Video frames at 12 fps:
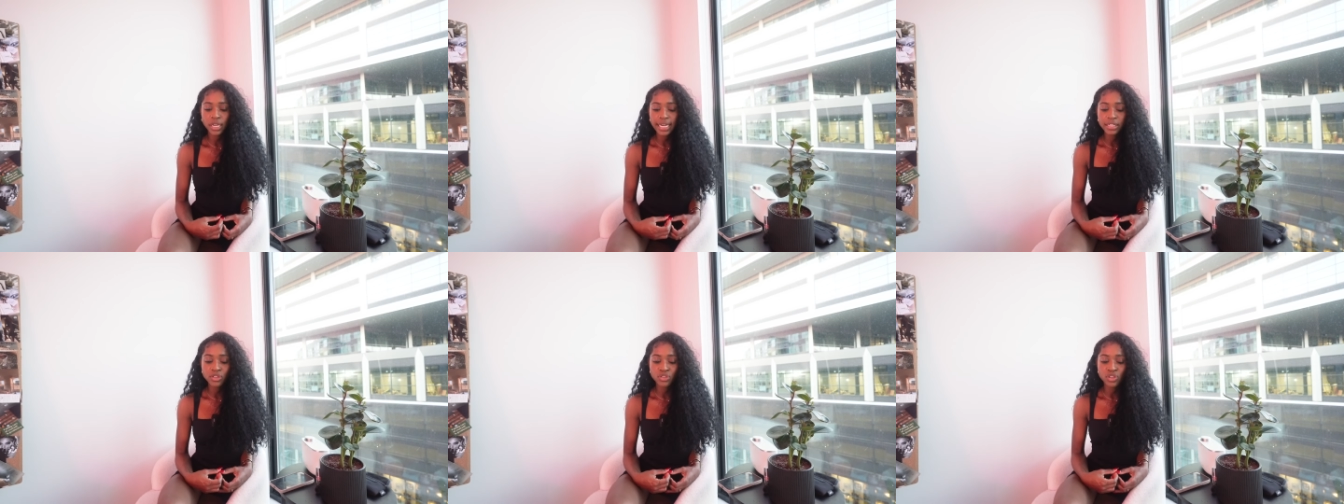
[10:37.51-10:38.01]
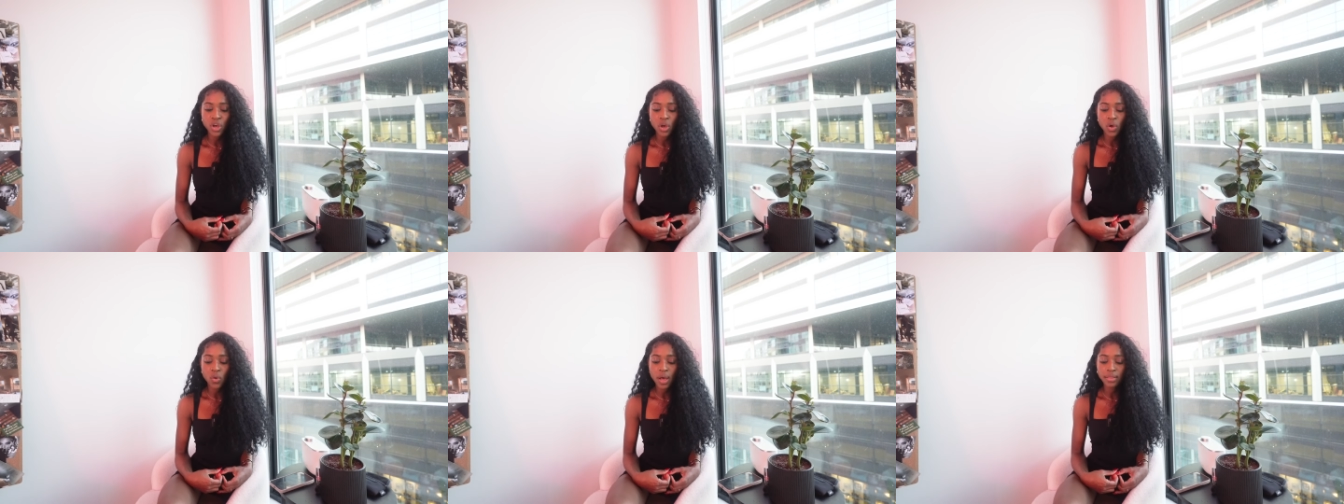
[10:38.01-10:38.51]
And
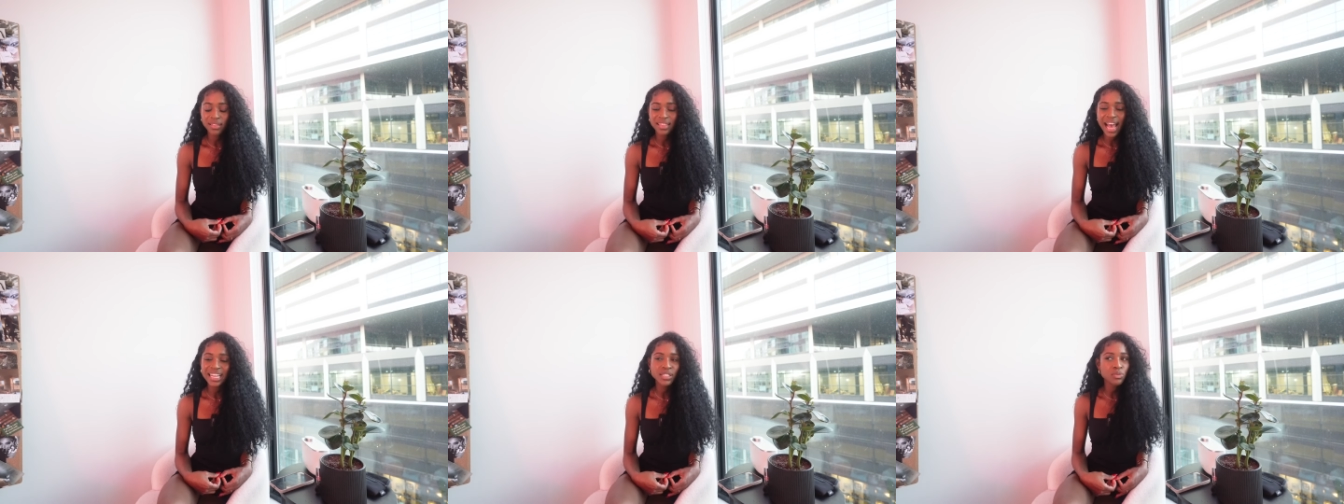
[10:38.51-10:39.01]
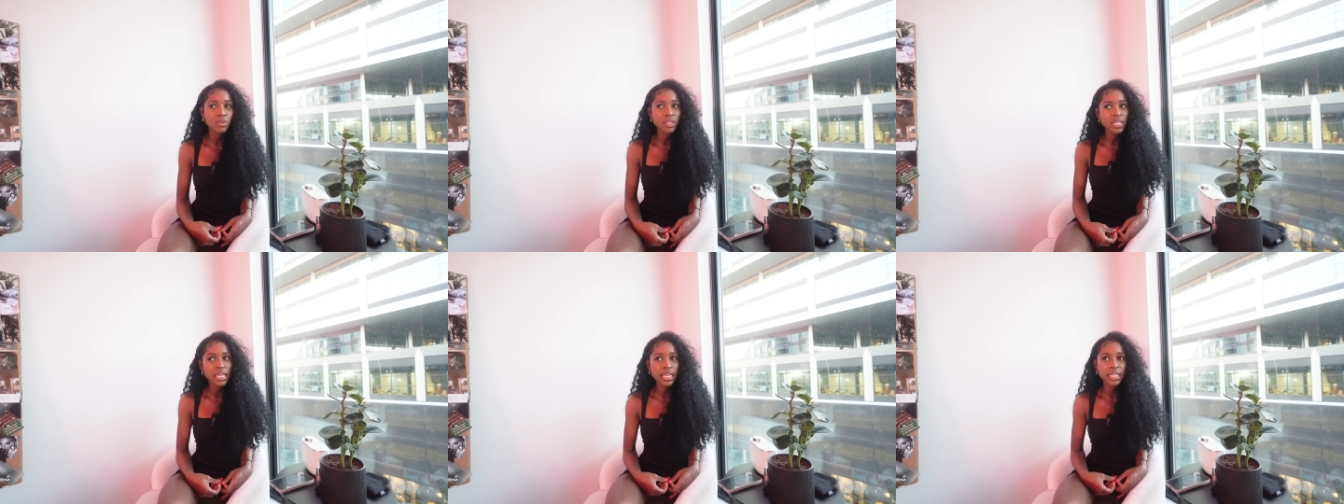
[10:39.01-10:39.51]
so that's
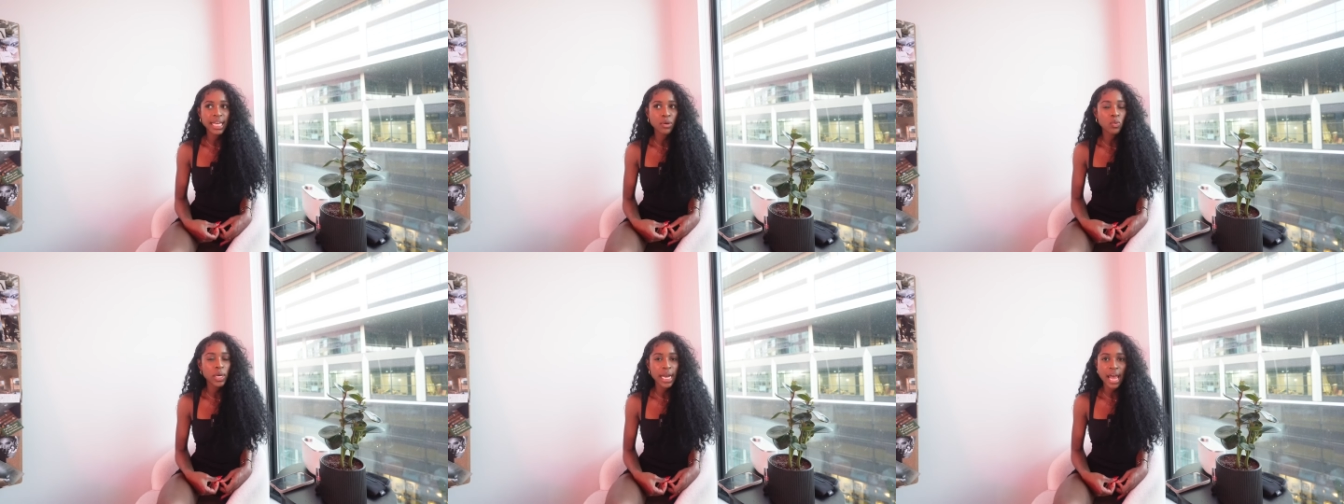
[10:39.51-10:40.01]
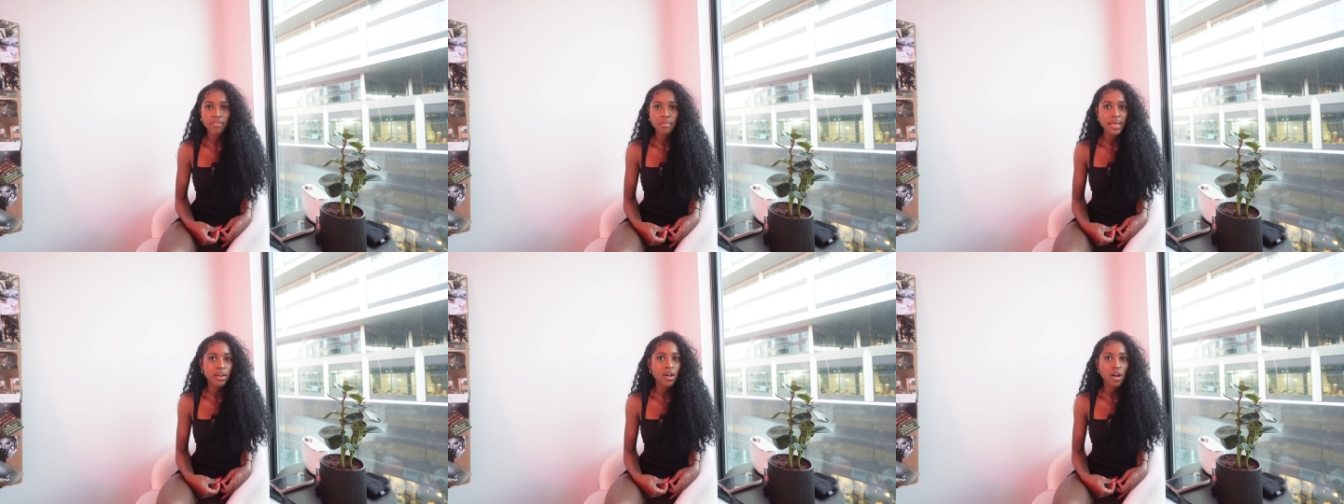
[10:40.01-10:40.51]
really like what I've
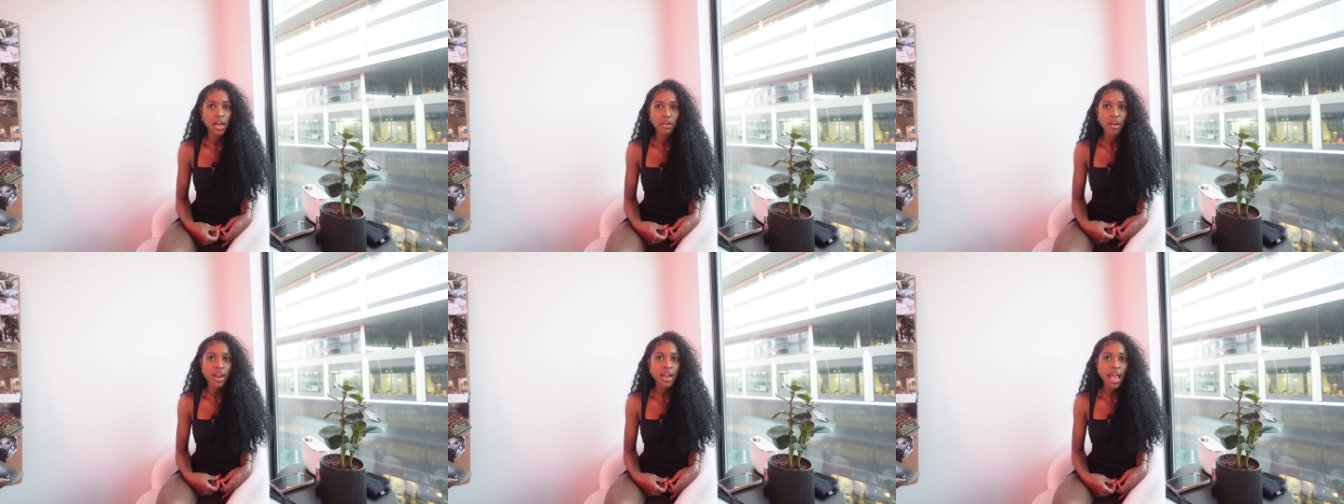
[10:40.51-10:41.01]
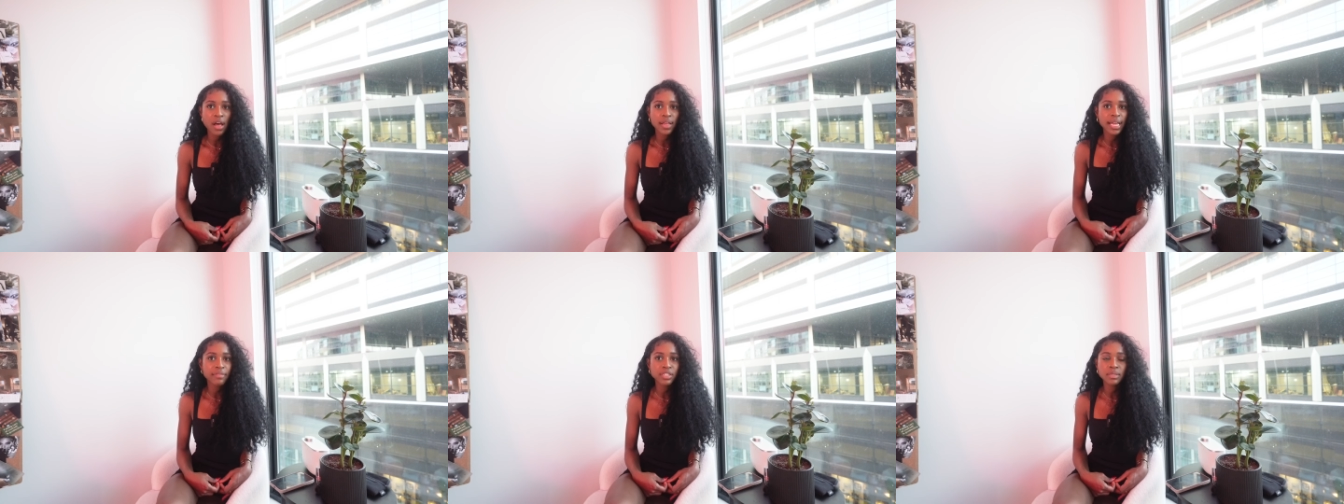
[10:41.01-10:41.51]
been on right now.
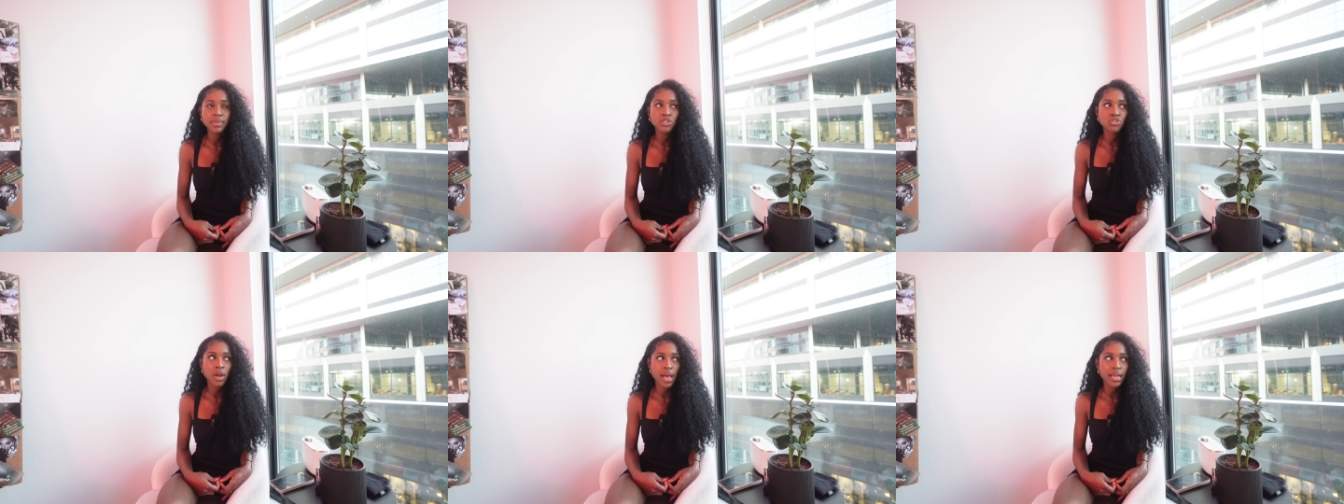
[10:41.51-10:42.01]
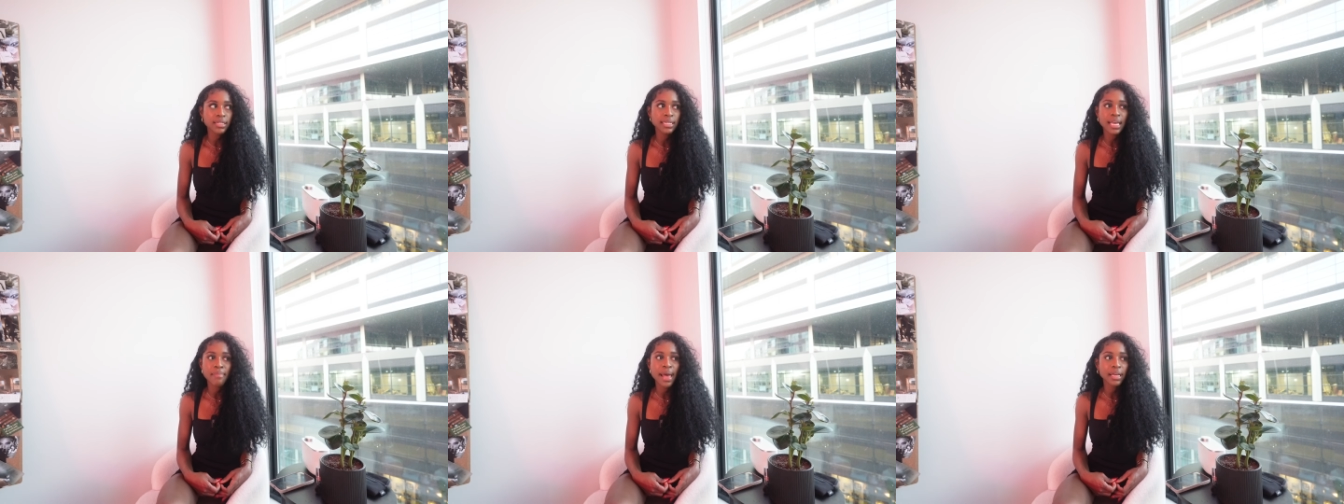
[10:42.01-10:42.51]
Like I've just been trying to
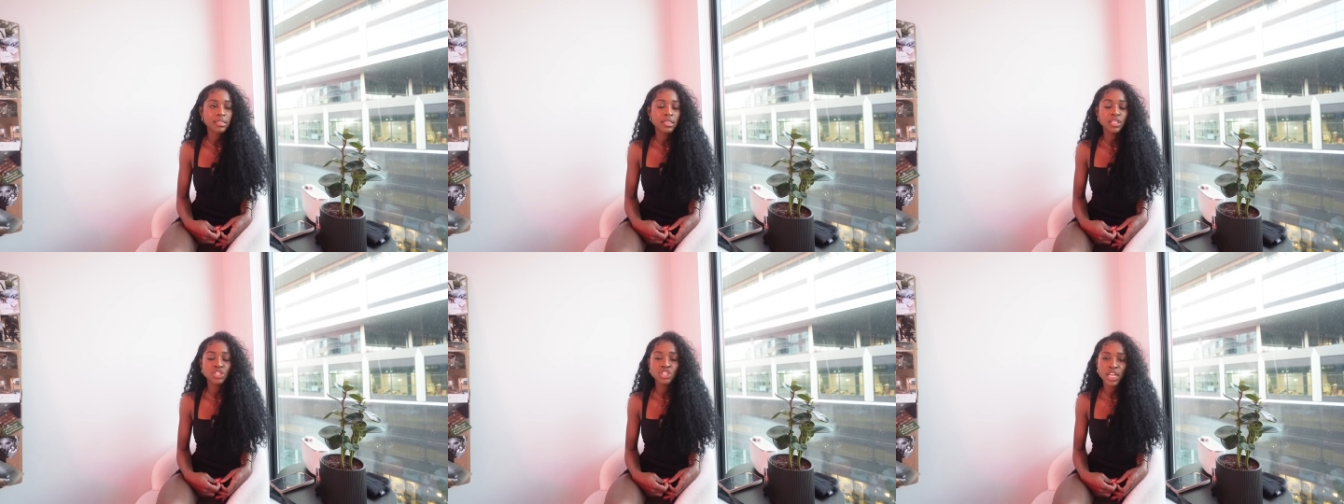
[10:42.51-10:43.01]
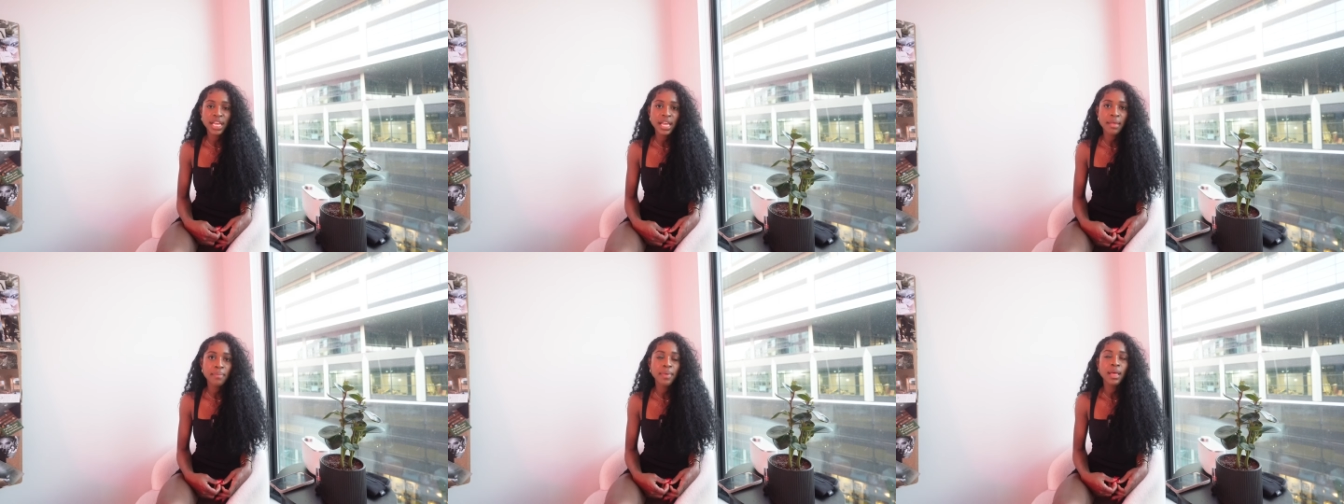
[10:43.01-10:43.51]
get back into the
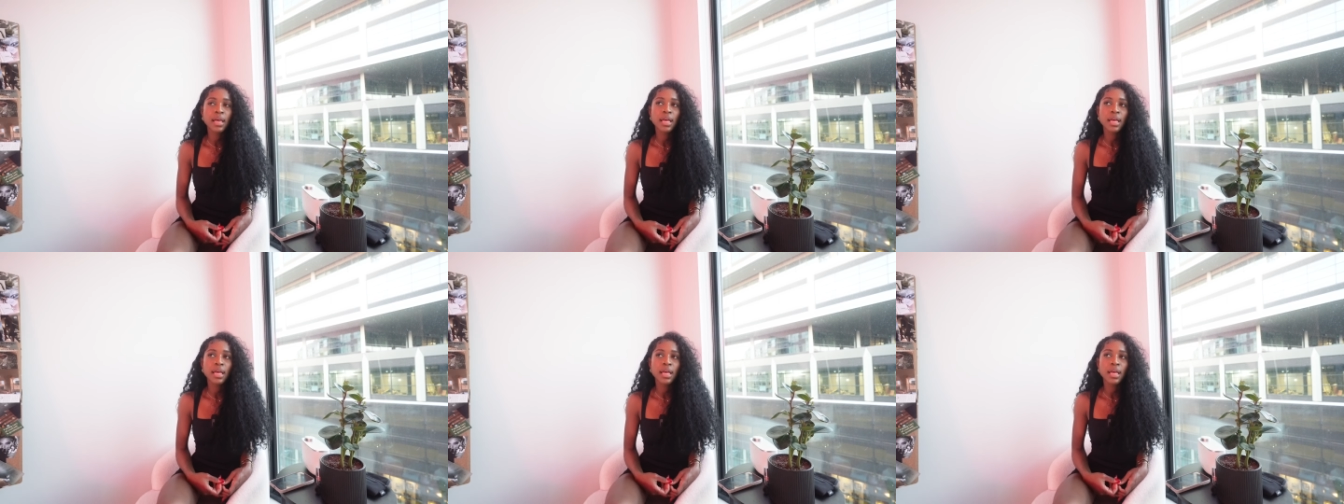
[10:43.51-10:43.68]
gym.